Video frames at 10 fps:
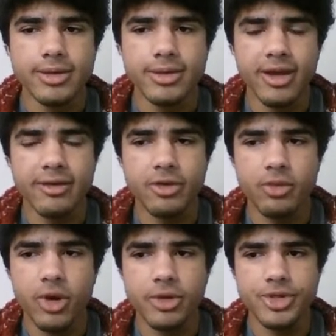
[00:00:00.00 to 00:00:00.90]
after a
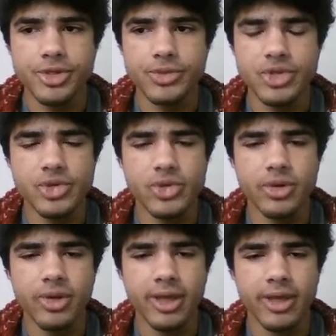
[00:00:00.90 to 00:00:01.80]
while she
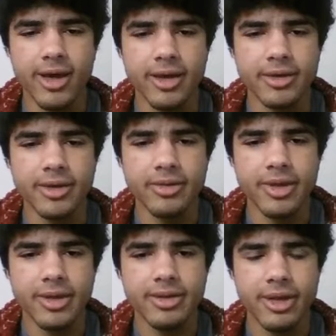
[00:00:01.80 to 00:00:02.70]
sort of like got it and
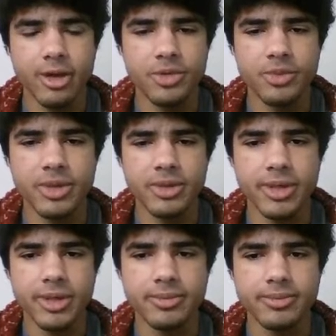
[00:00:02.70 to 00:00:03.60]
like helped me
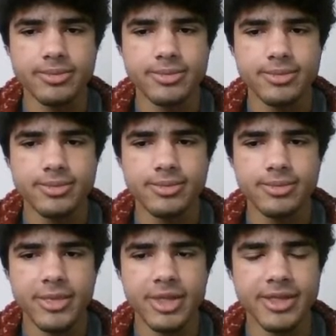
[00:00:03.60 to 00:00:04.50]

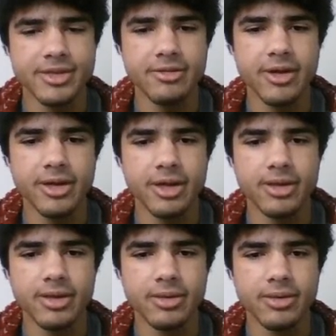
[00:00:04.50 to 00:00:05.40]
get stuff I
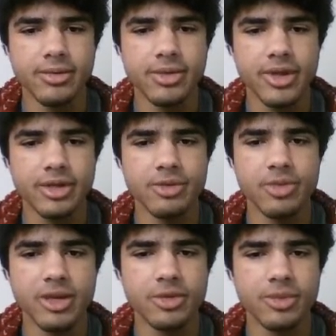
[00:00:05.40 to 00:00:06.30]
needed like to
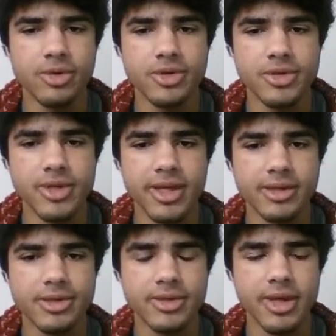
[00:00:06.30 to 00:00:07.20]
be able to pursue
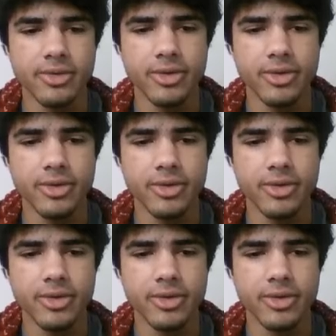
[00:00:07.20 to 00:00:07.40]
that, so that really